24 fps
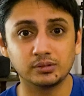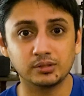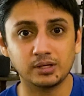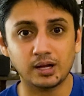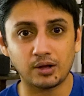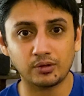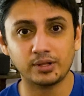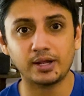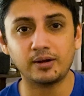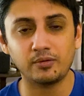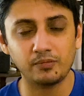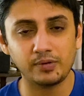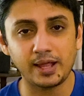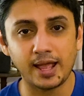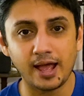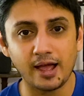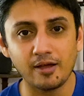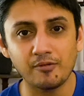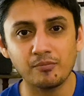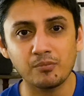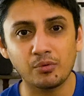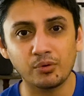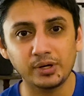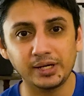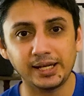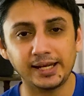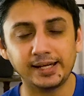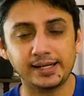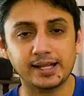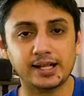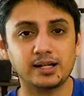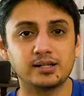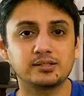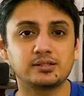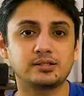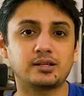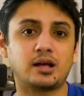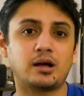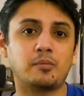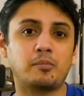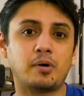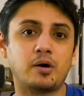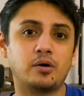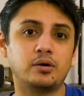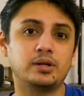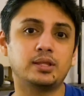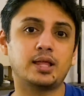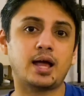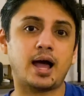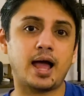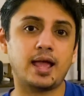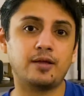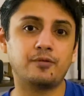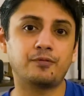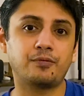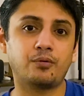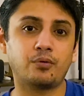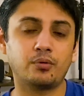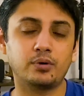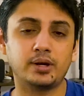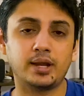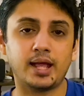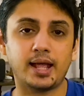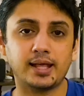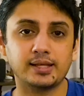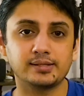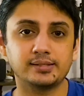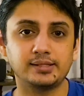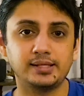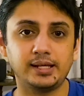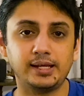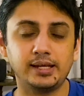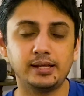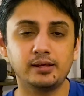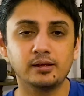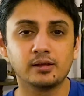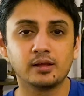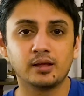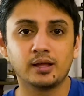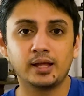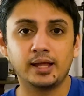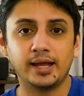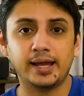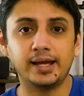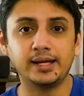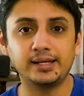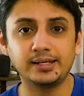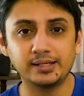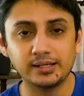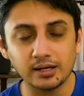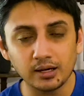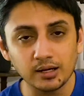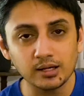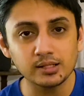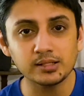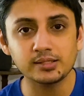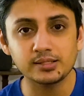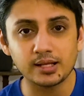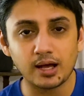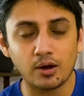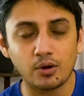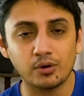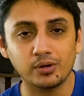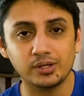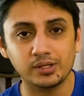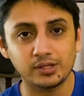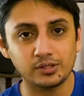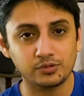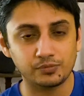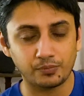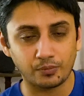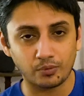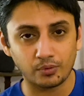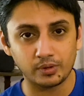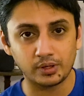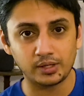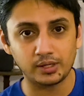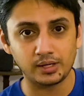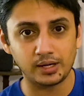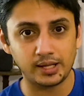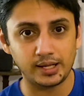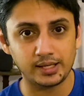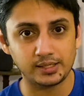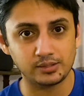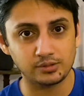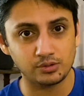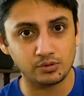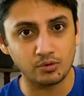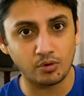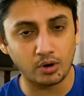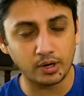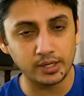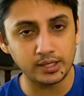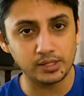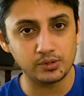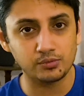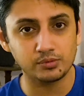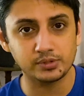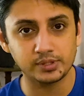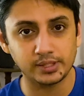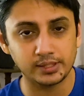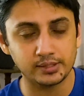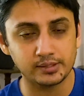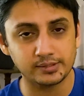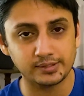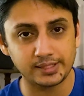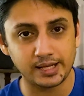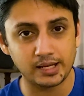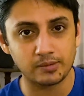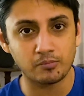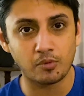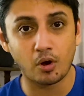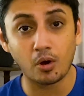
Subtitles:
that we have more details about the iPhone SE, it turns out this phone is not using the same